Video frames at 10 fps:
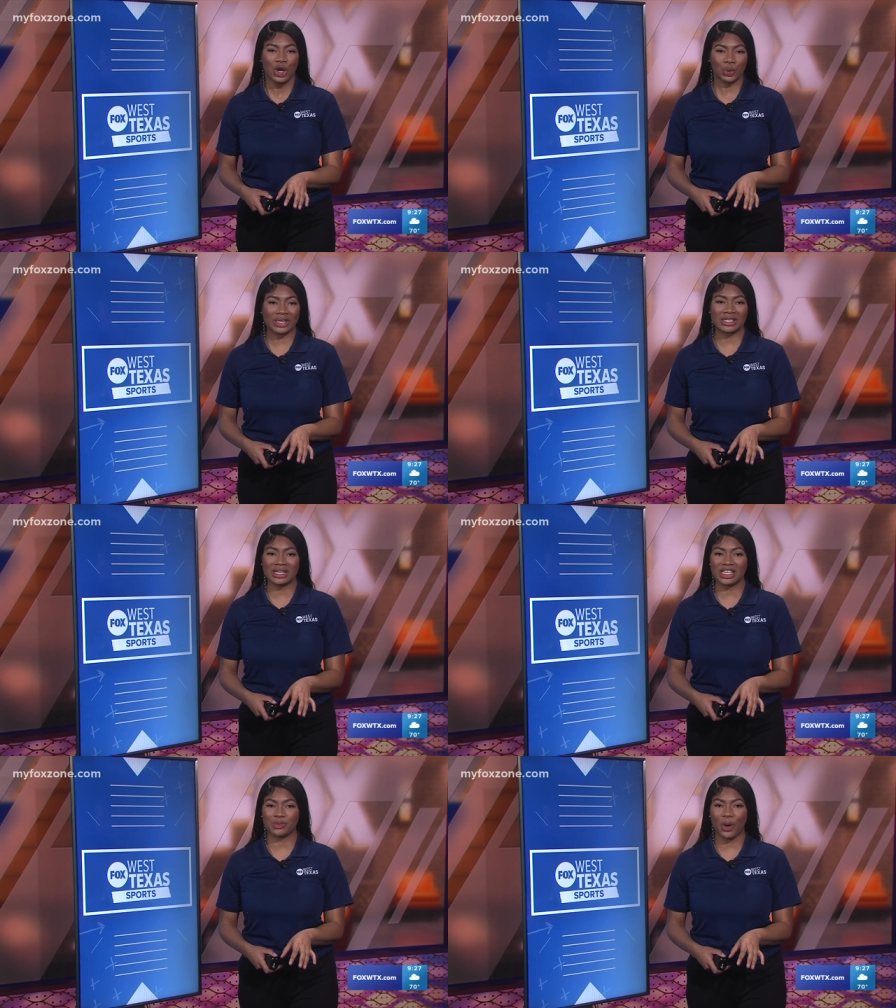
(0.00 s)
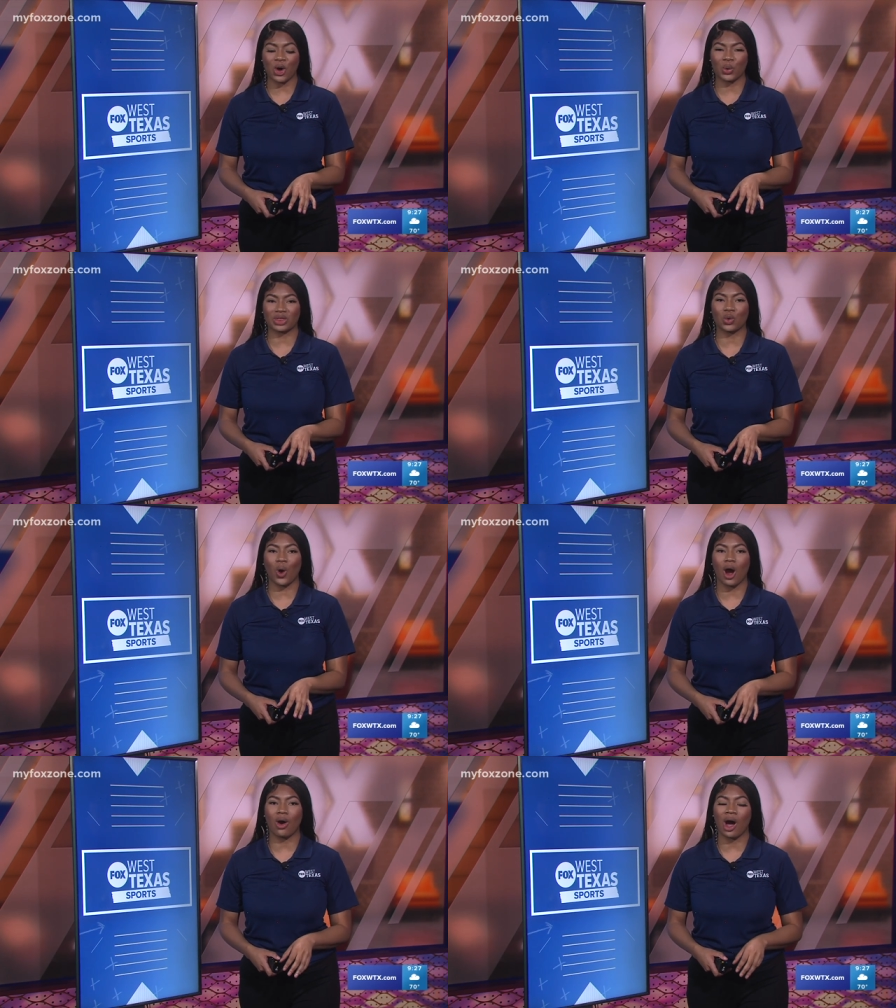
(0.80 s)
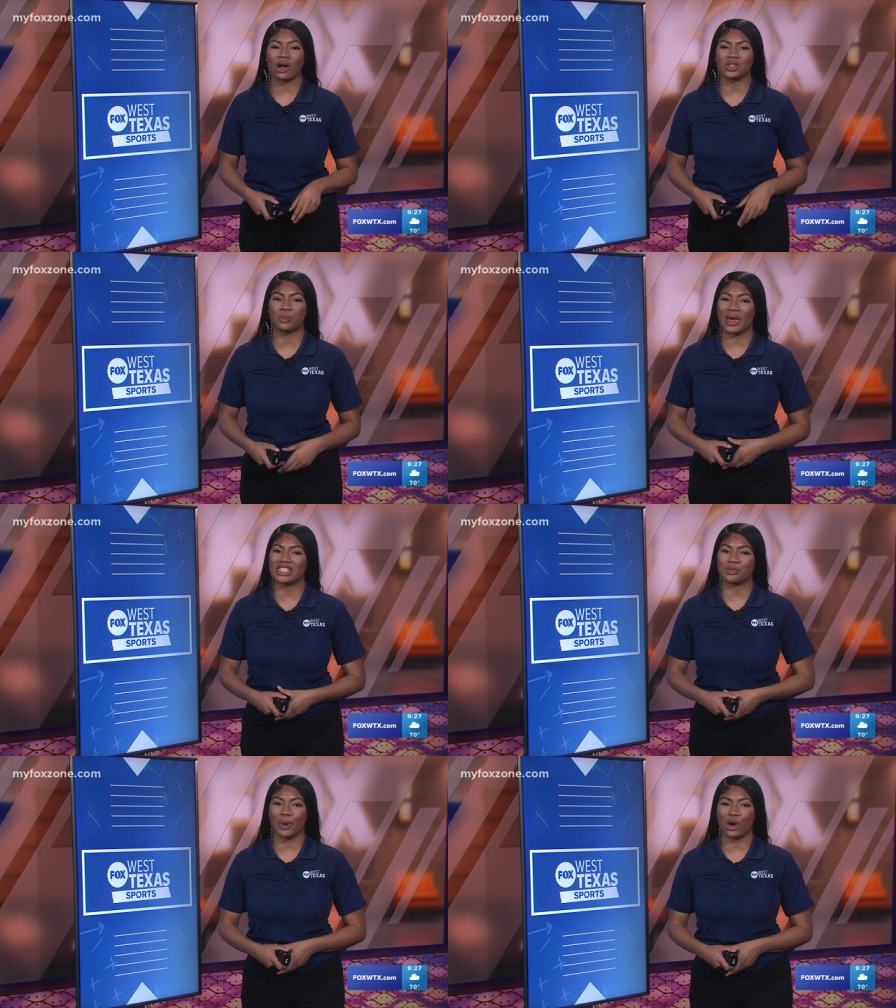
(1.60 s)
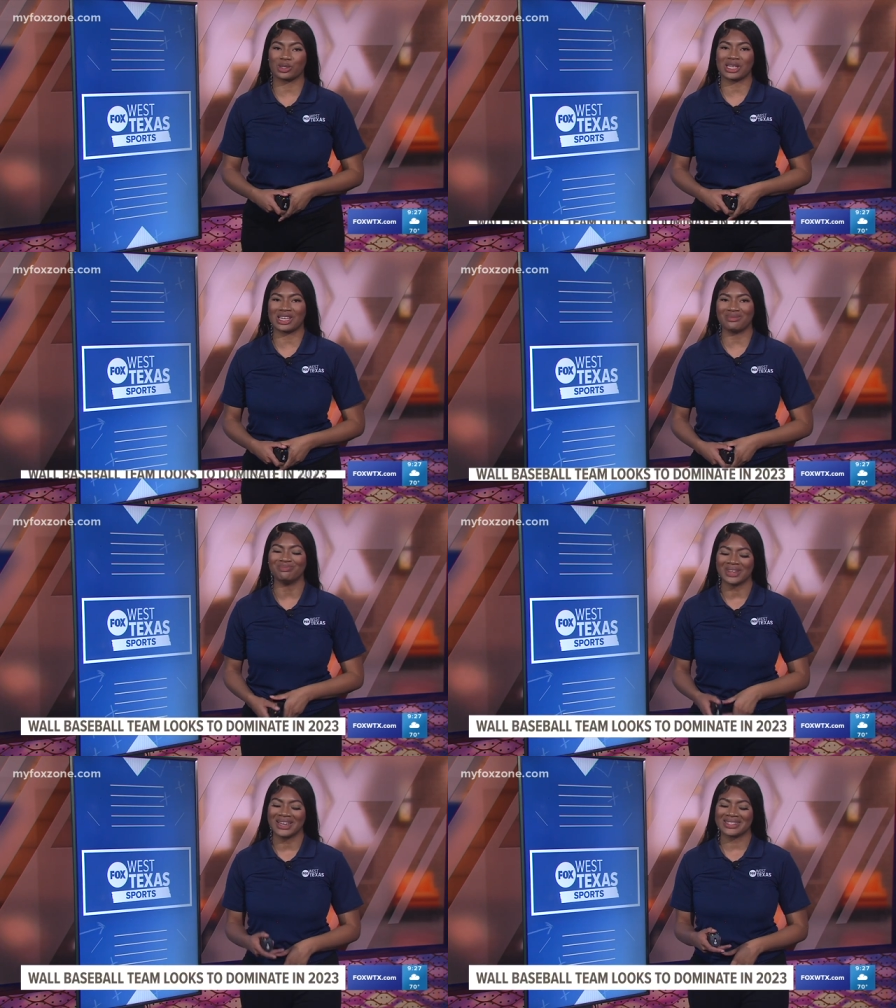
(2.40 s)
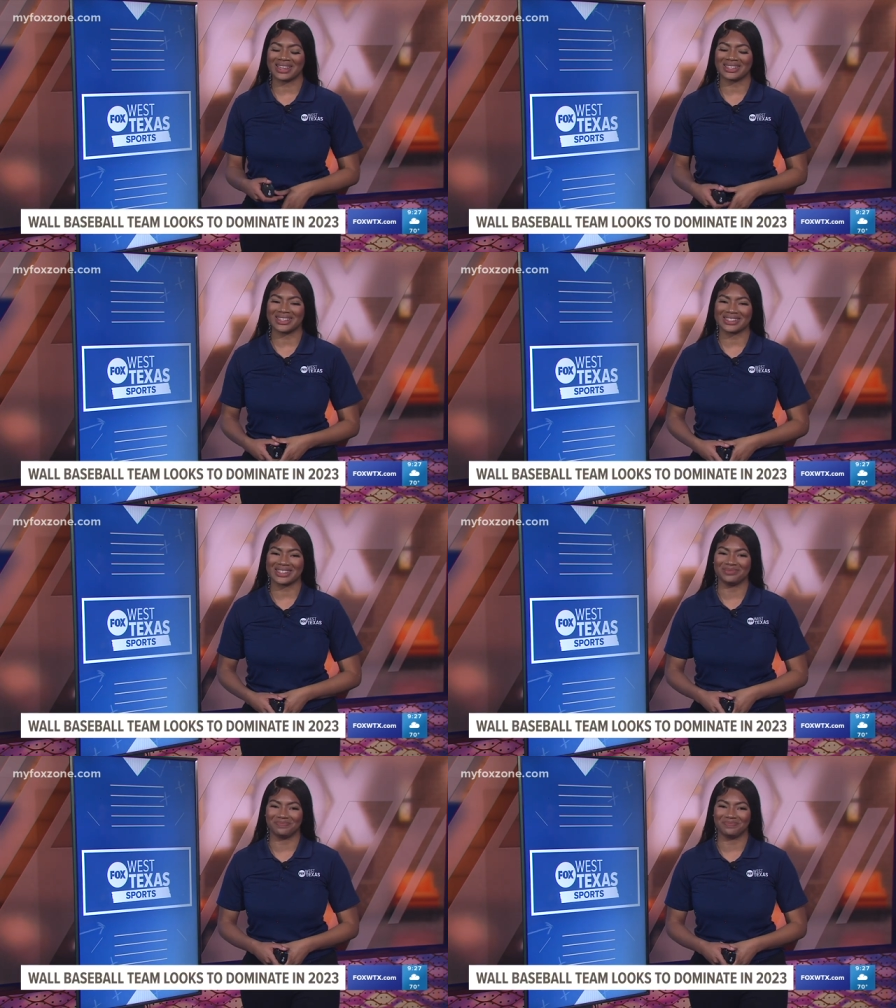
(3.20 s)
recently spoke with the Wall Hawks baseball team. Take a listen.